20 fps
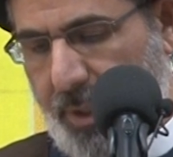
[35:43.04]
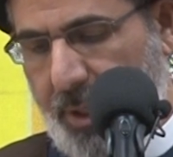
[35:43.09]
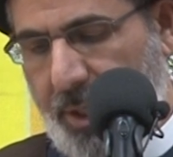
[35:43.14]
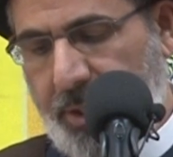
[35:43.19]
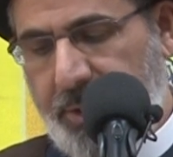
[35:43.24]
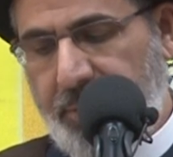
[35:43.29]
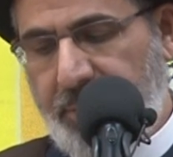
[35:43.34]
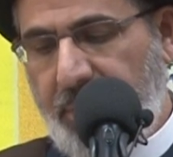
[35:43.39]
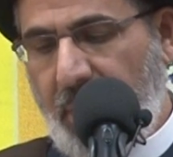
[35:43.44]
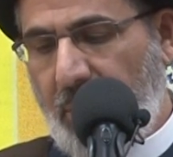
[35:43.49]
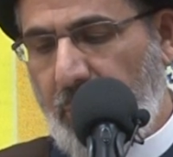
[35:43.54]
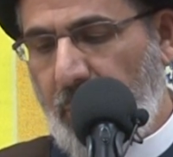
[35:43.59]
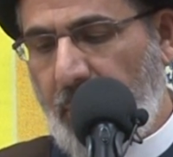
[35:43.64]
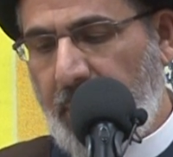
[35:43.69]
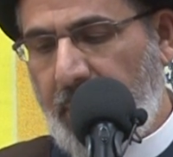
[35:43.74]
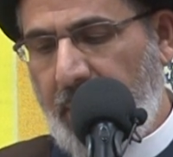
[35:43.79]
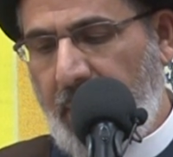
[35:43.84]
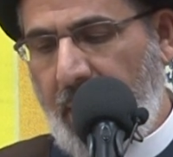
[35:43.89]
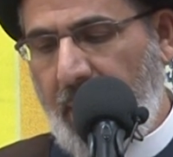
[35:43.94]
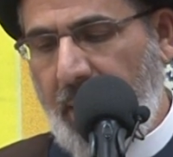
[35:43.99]

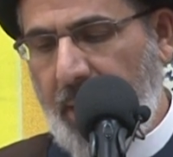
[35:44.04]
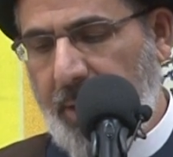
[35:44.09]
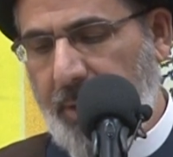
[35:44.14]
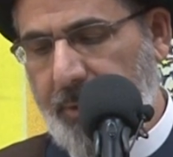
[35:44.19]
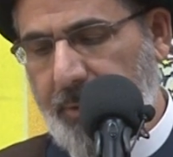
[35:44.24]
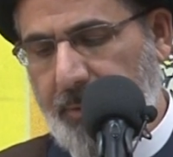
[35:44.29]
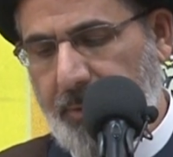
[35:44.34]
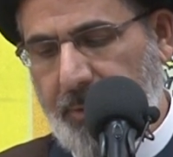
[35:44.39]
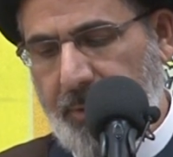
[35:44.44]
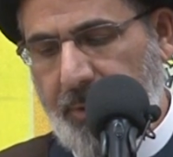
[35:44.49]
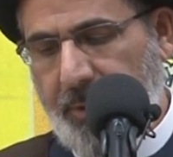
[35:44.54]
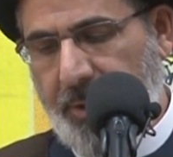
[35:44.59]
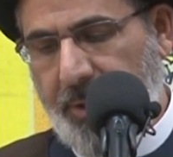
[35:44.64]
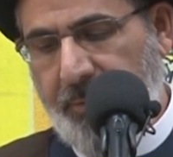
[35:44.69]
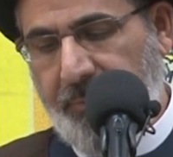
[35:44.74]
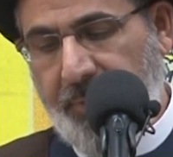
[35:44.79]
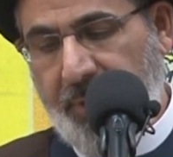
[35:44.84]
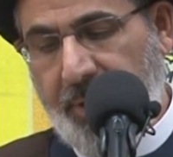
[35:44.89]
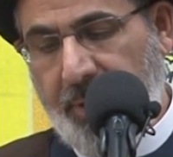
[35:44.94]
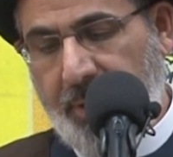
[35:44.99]
Ittaqullah,
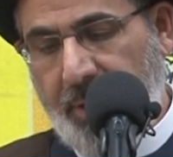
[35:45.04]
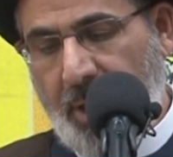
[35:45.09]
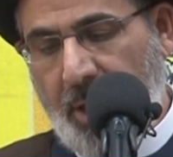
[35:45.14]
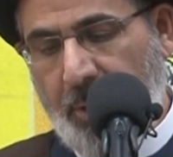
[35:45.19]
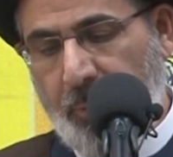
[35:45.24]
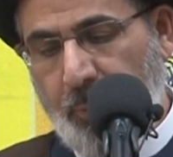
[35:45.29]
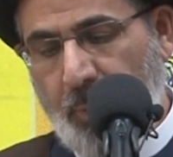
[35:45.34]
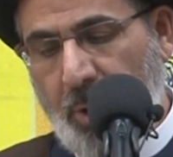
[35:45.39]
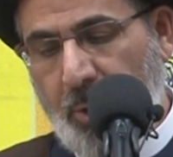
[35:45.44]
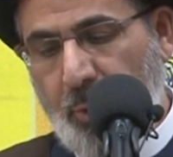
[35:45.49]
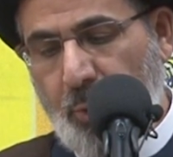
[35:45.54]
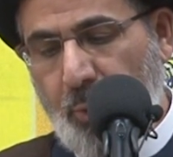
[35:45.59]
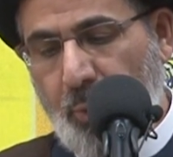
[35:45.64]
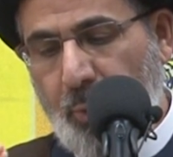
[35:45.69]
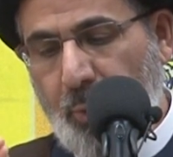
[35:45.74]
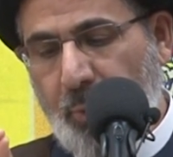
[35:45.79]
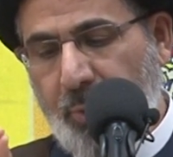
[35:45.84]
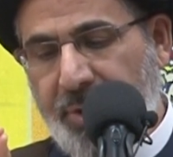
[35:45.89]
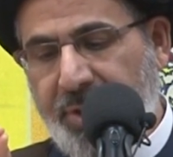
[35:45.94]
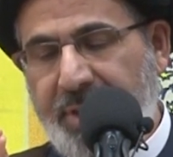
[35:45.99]
revere God.
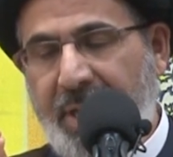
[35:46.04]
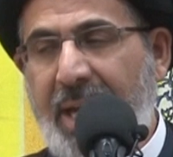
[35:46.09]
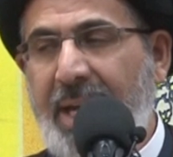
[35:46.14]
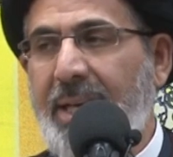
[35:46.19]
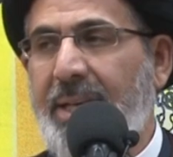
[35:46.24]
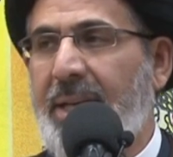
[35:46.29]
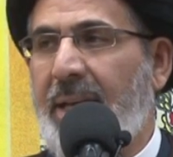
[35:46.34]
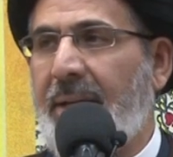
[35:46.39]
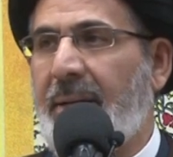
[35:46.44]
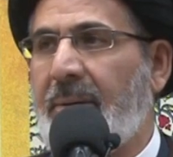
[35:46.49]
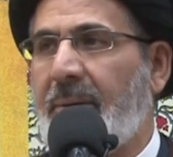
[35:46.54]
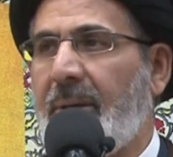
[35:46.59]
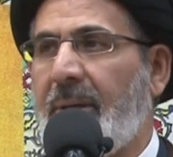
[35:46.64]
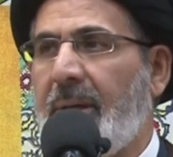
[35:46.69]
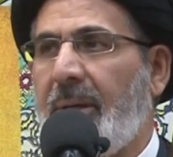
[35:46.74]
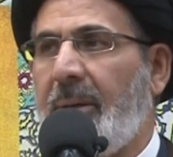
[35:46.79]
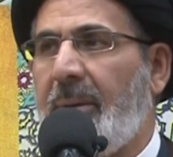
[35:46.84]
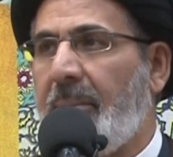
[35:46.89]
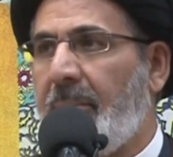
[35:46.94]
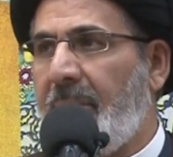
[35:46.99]
Wakunu zainan,
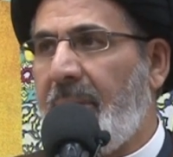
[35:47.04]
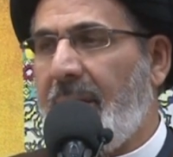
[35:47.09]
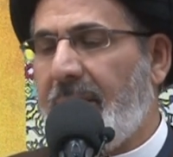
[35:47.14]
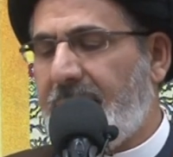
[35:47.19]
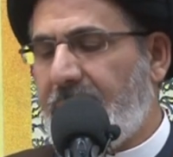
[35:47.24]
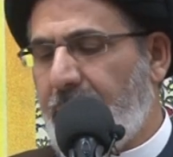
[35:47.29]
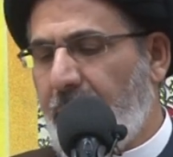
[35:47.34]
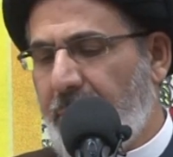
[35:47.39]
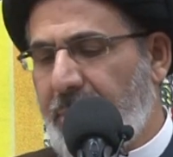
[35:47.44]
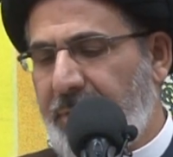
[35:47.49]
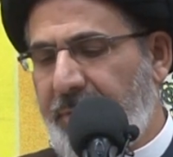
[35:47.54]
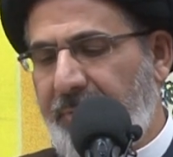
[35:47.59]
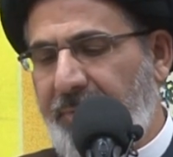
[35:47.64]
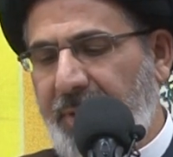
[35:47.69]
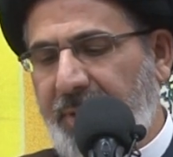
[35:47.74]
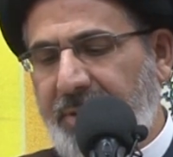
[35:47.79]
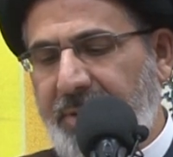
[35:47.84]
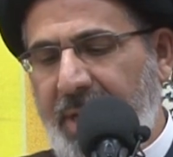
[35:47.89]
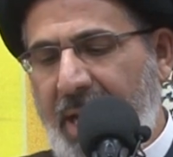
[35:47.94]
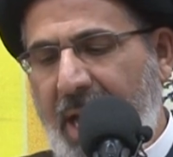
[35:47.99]
be a source of
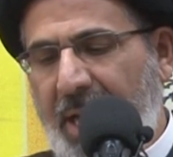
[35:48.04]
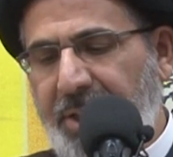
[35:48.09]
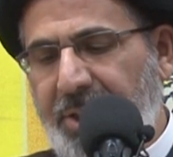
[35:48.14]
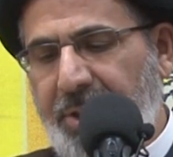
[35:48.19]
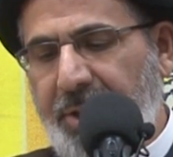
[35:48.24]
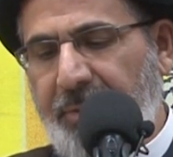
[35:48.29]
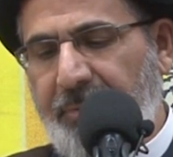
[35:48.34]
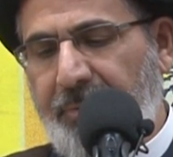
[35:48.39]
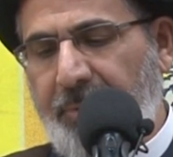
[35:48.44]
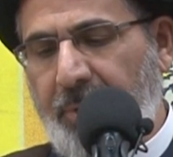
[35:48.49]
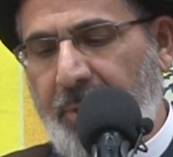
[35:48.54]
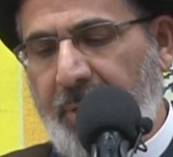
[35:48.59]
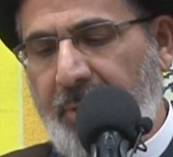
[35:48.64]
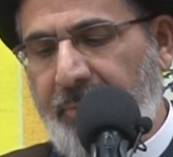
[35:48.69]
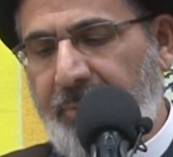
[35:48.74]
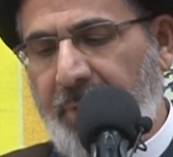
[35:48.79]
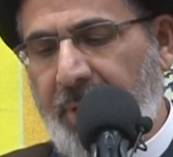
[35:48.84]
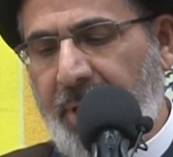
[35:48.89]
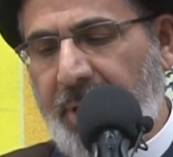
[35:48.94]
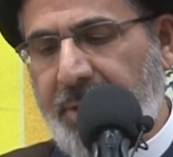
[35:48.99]
attraction for,
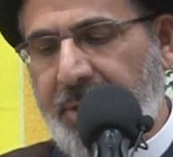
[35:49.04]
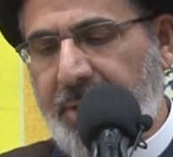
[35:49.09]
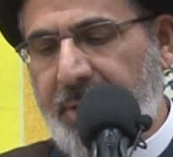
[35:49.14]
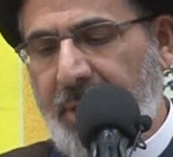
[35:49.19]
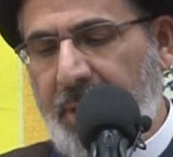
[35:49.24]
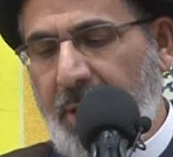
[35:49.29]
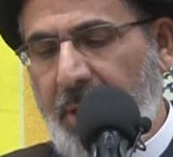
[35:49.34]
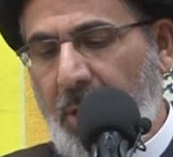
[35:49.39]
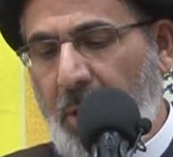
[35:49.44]
for us.